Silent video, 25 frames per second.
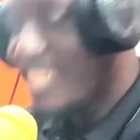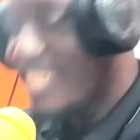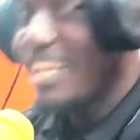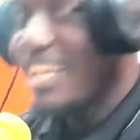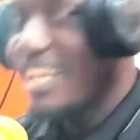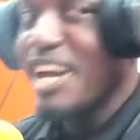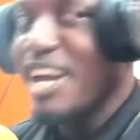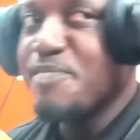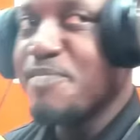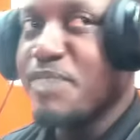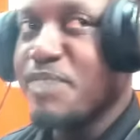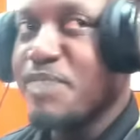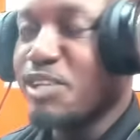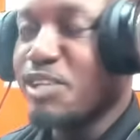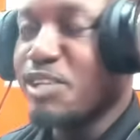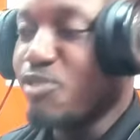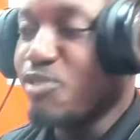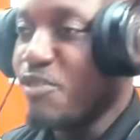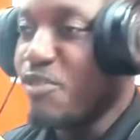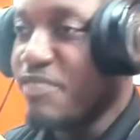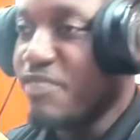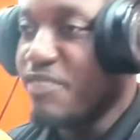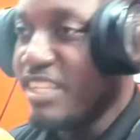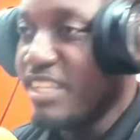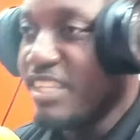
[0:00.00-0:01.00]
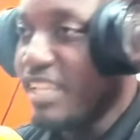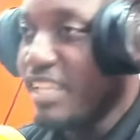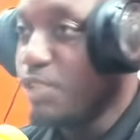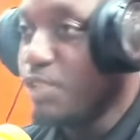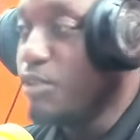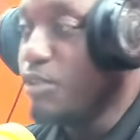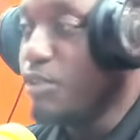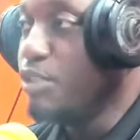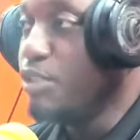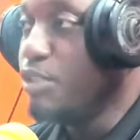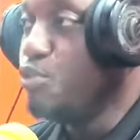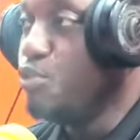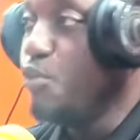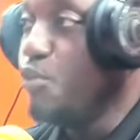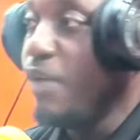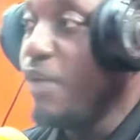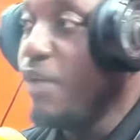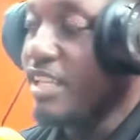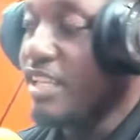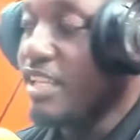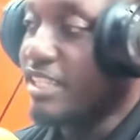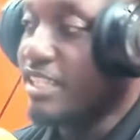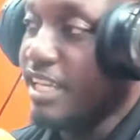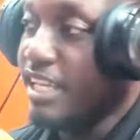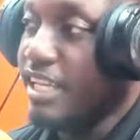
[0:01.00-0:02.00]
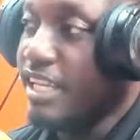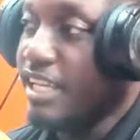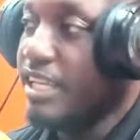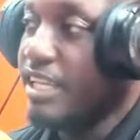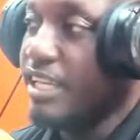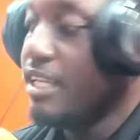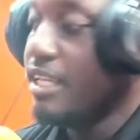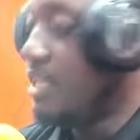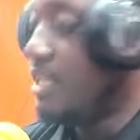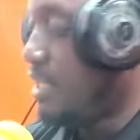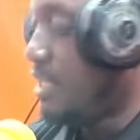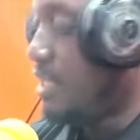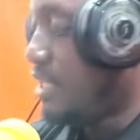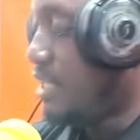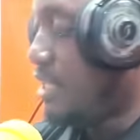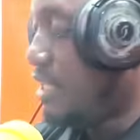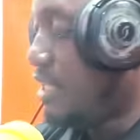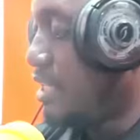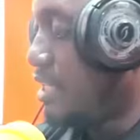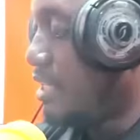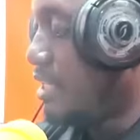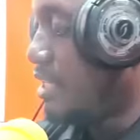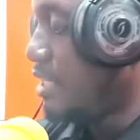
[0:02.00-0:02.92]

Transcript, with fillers: Uh, press conference and so the two just say wonderful